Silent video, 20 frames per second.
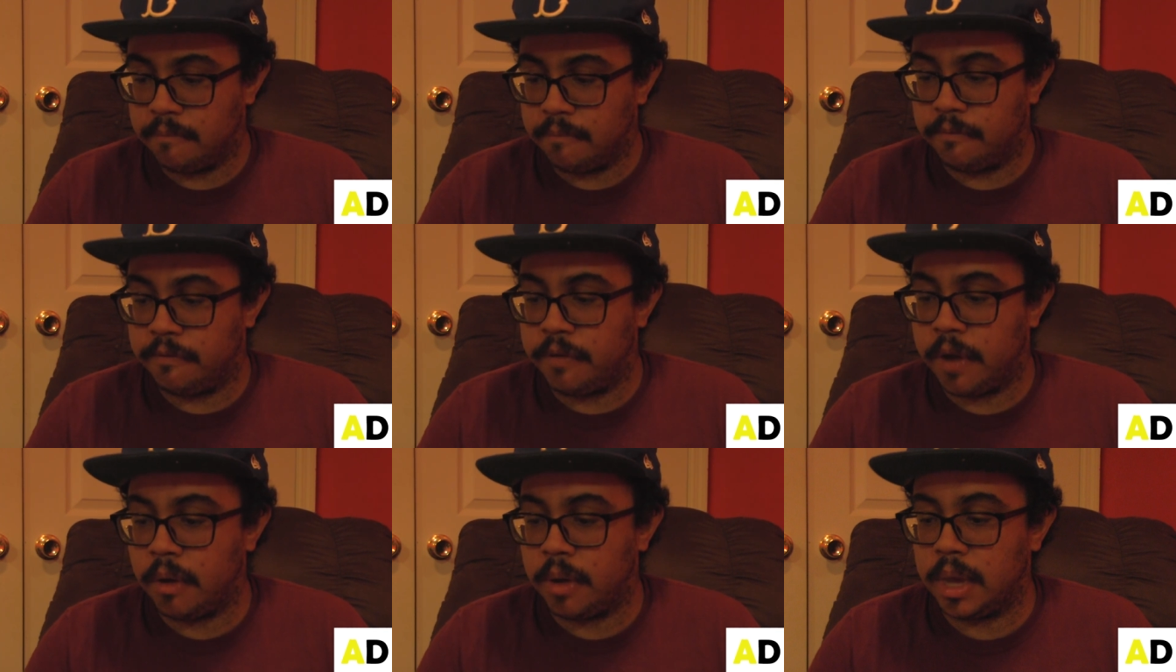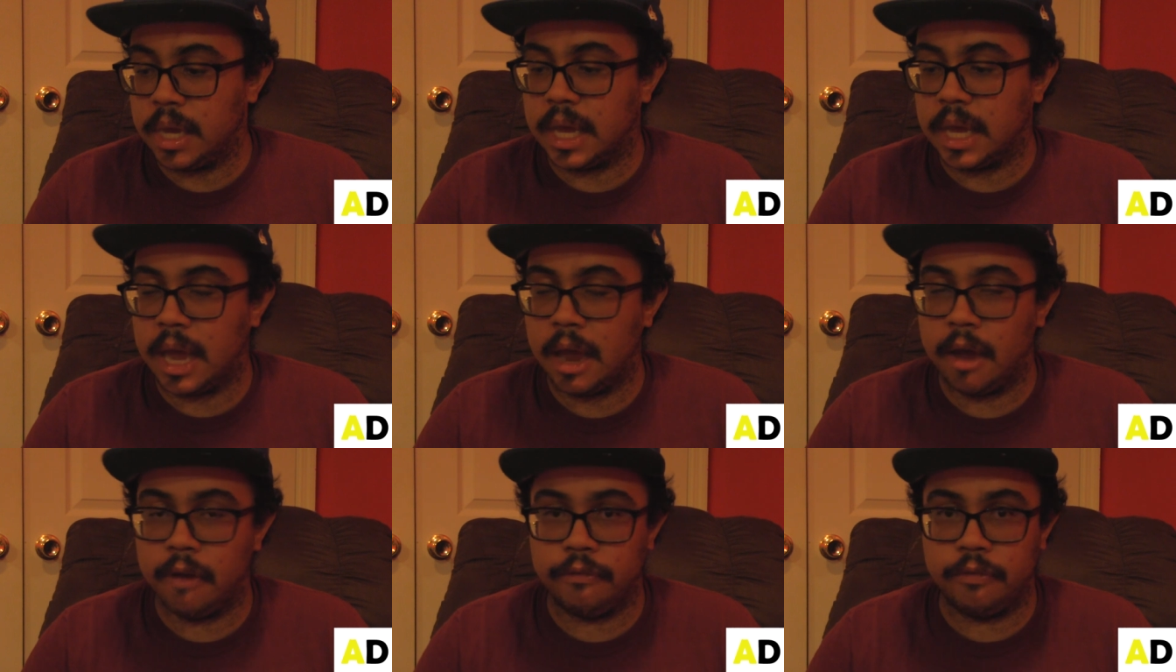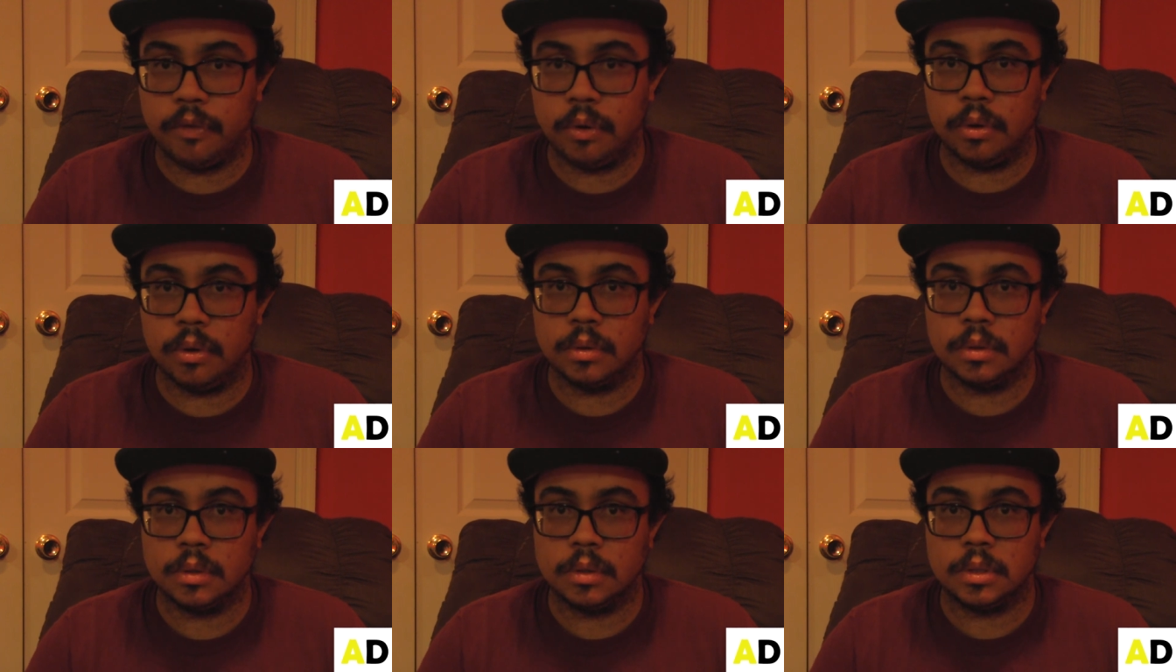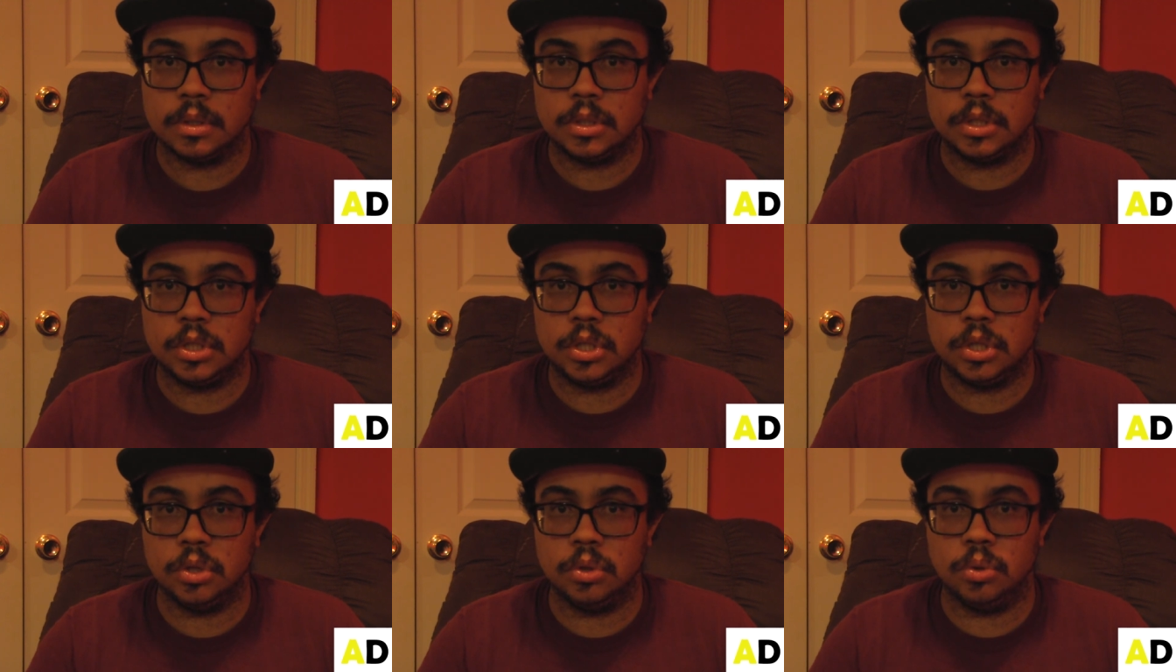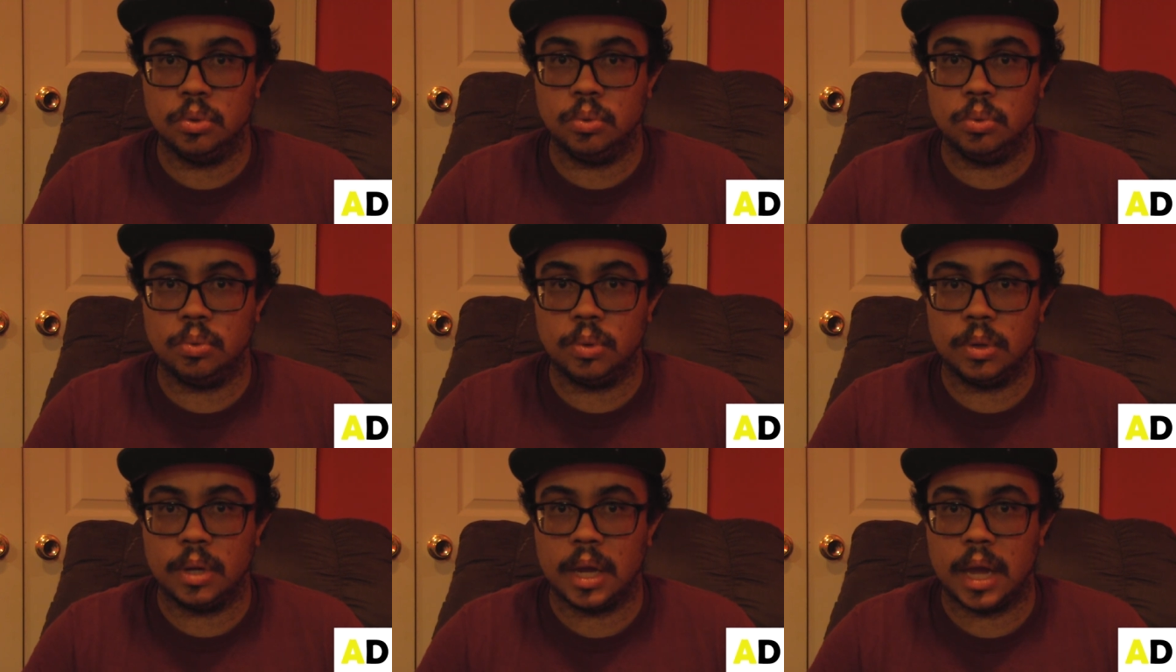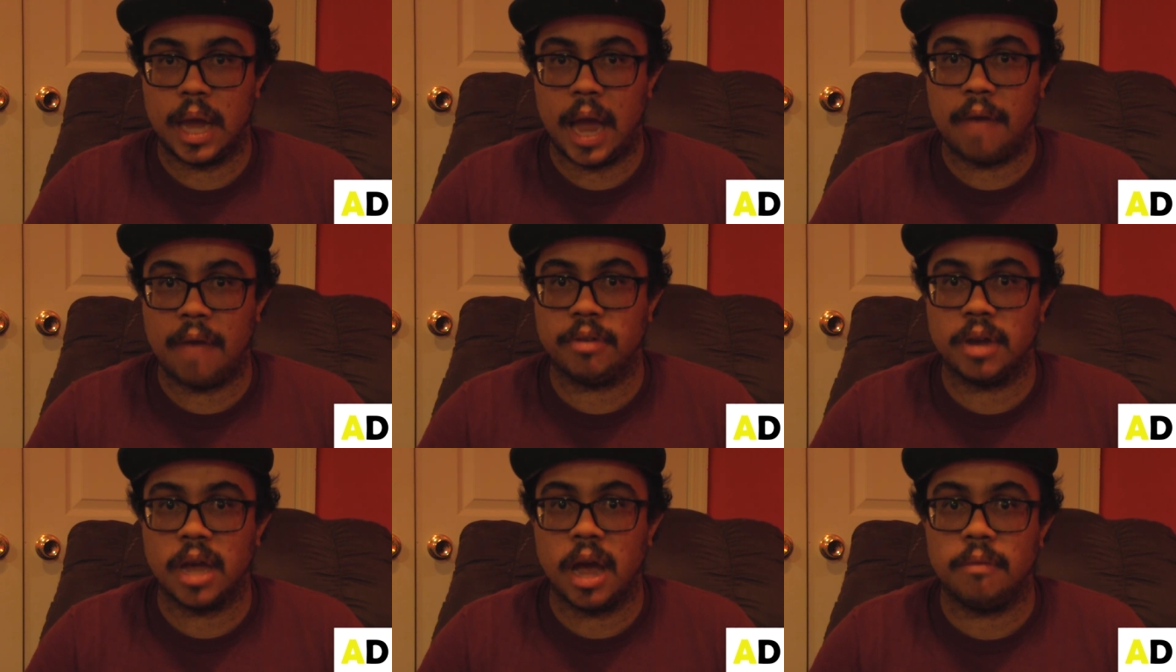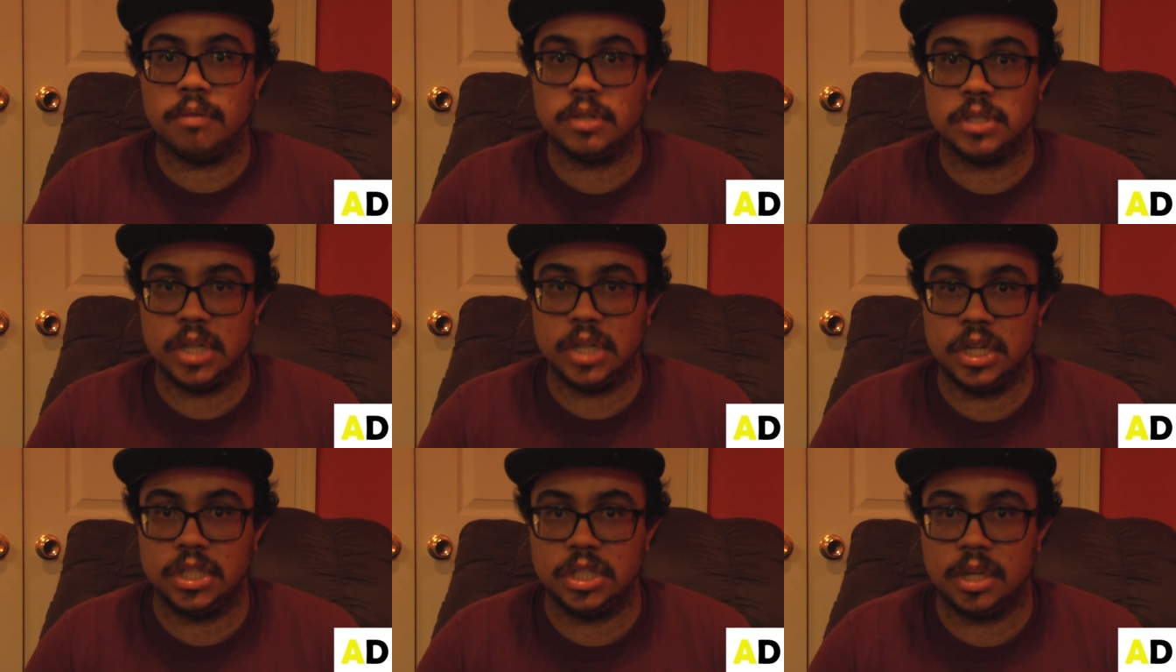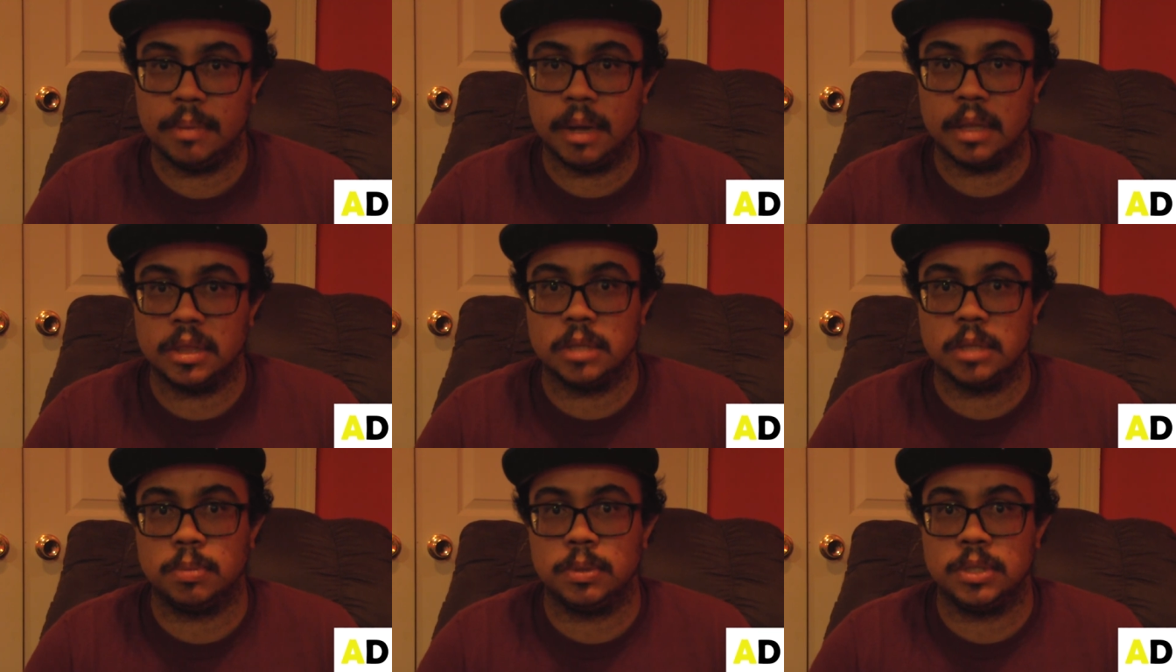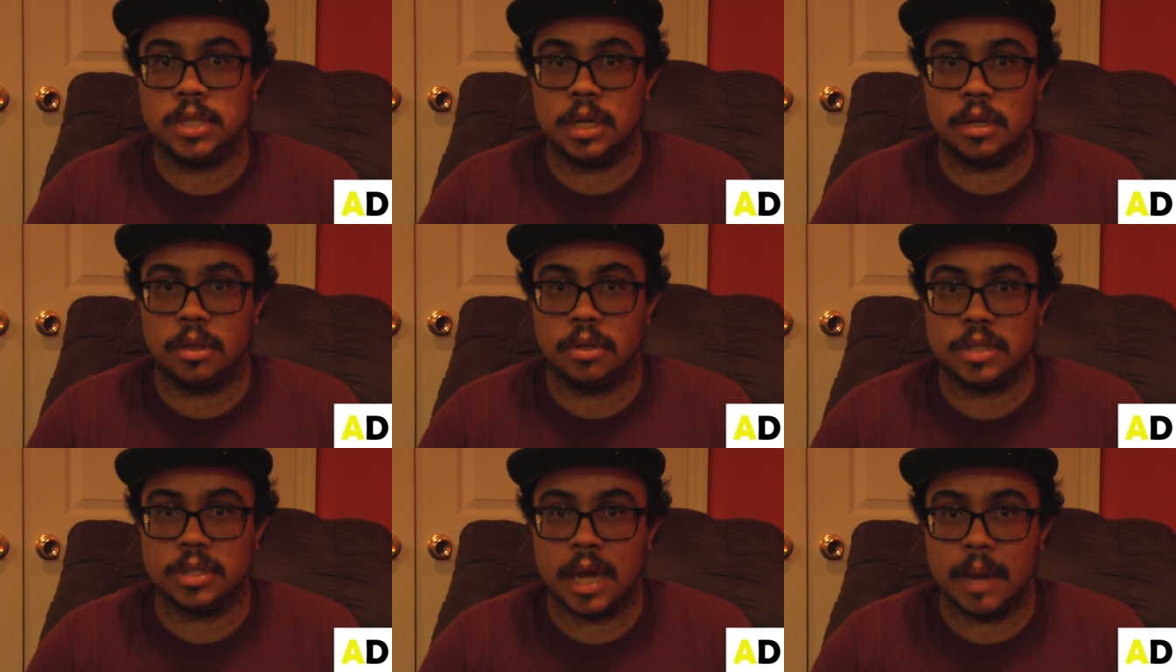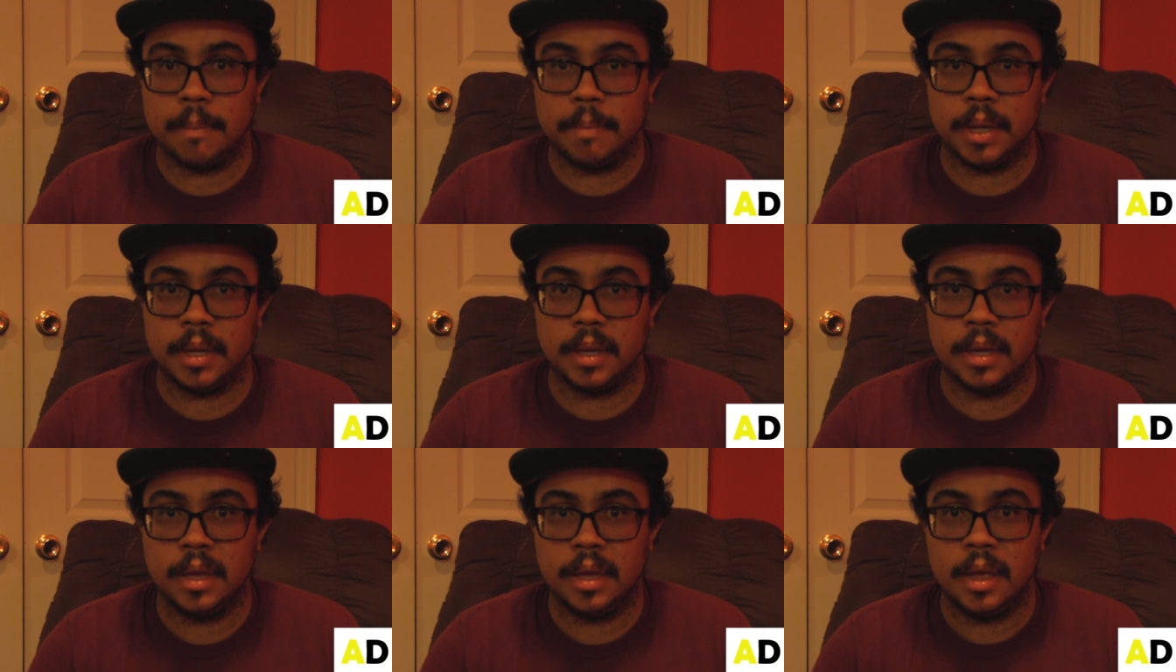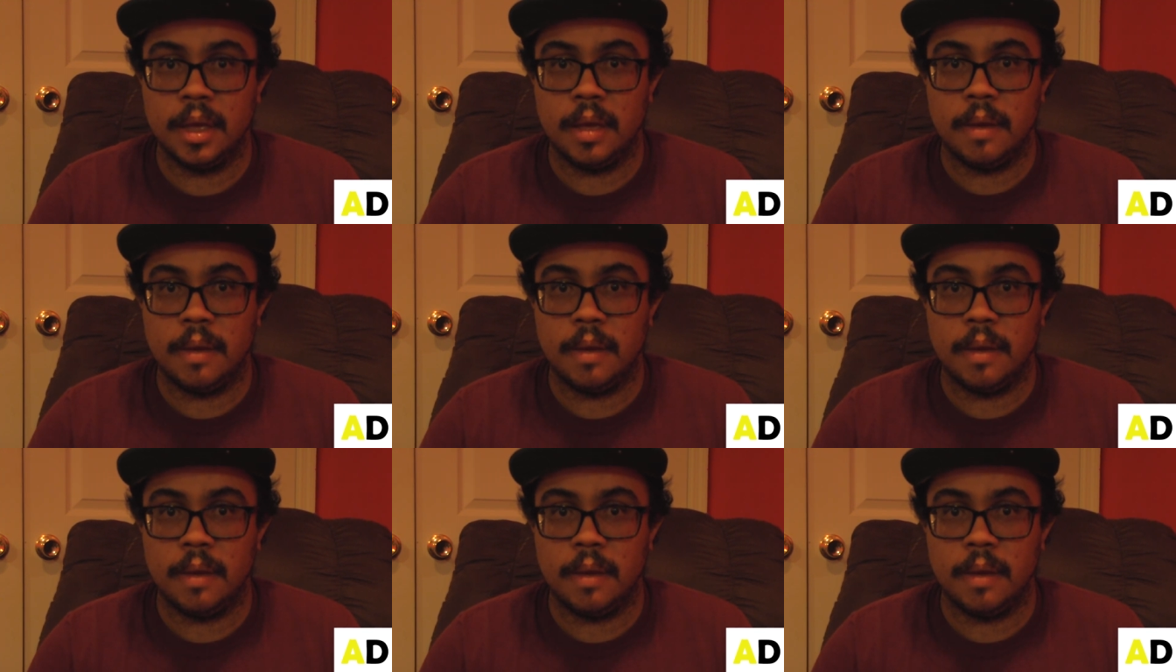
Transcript: very careful to have a conversation about this particular topic,